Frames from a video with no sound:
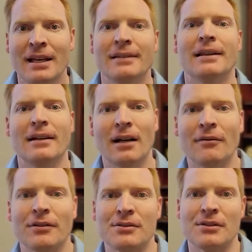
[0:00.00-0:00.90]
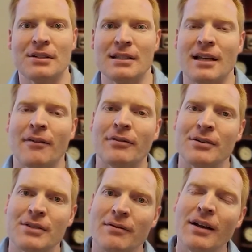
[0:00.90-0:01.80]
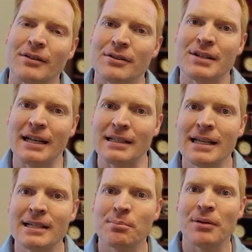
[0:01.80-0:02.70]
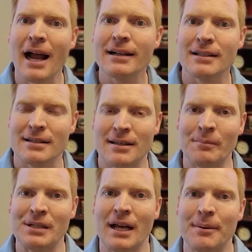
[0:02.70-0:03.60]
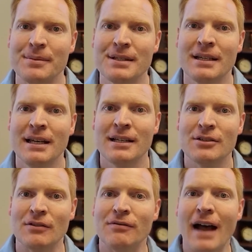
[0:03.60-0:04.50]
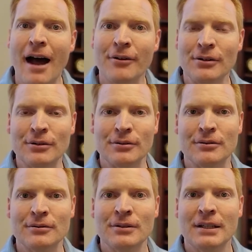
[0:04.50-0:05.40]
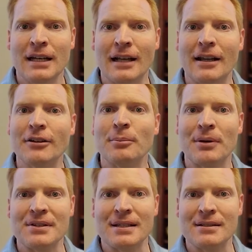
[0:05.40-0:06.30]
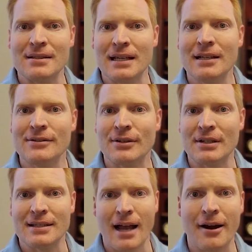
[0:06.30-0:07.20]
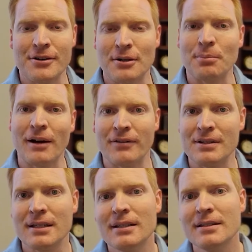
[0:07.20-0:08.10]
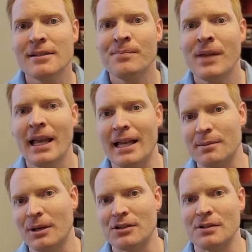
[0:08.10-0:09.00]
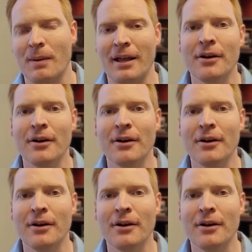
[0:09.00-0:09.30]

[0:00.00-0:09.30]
than the comforts or discomforts of others. And it takes practice sometimes to value another person's needs or desires or preferences as much as my